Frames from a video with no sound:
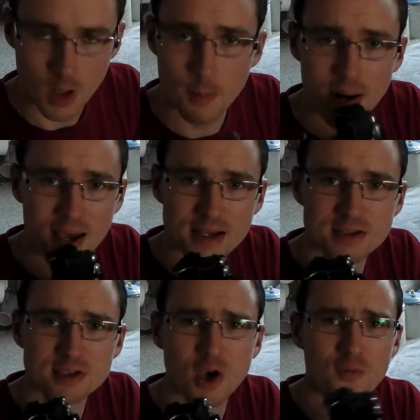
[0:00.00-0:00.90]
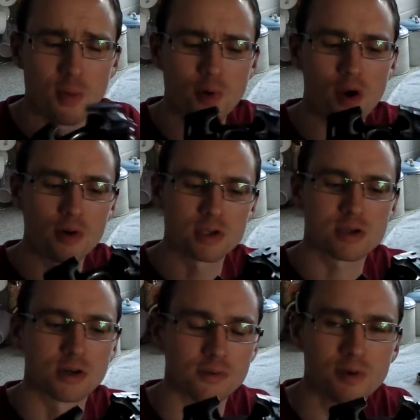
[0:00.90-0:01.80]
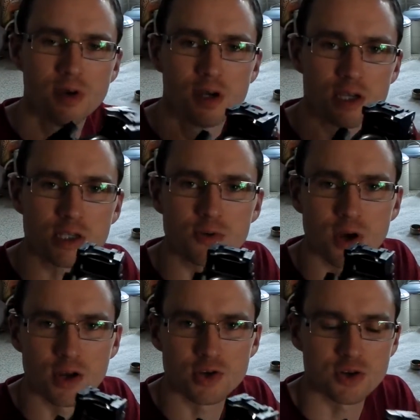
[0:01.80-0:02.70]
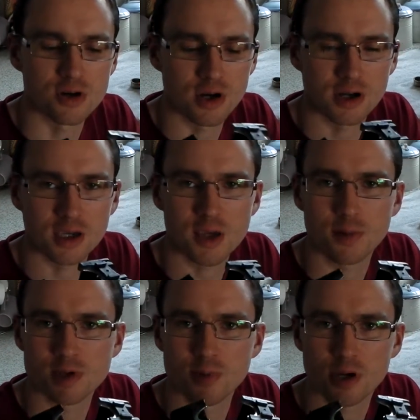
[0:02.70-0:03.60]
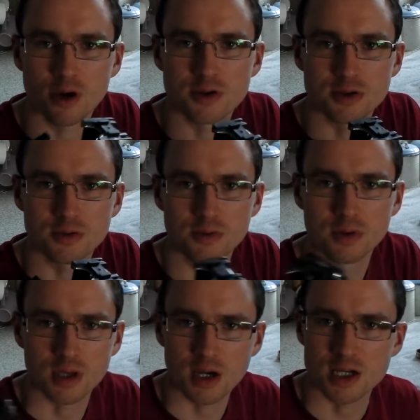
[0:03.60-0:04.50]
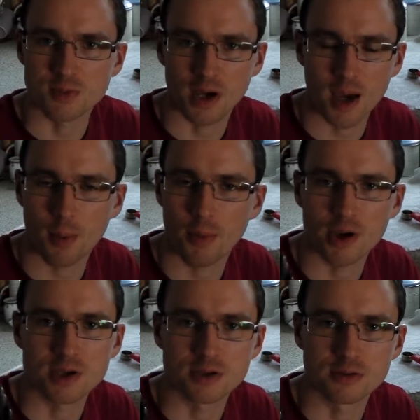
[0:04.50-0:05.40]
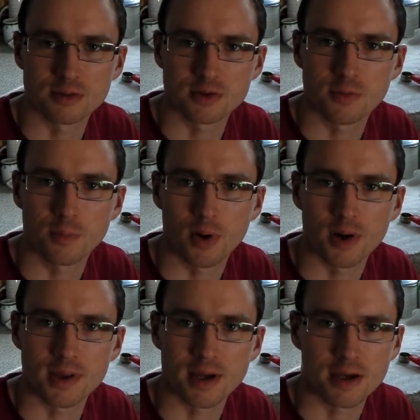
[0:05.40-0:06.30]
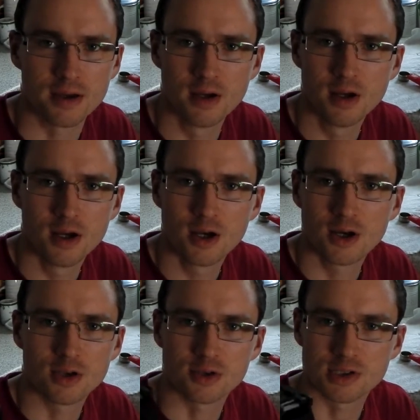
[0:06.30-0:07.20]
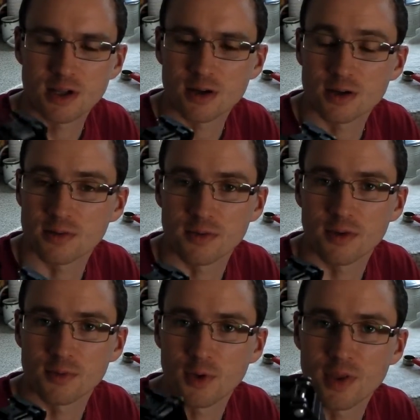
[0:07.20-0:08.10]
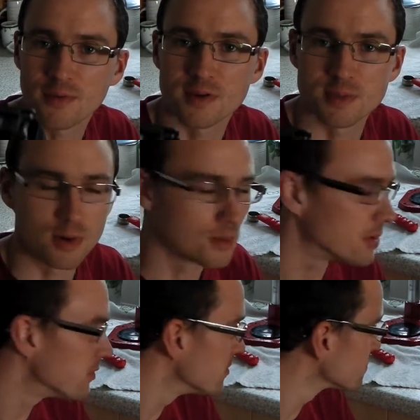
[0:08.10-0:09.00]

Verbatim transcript: but that has served me well and it's kind of it's still going strong I kind of keep it as my go-to in case my cap breaks on sort of bottling day you're stuck if you haven't got nothing to bottle with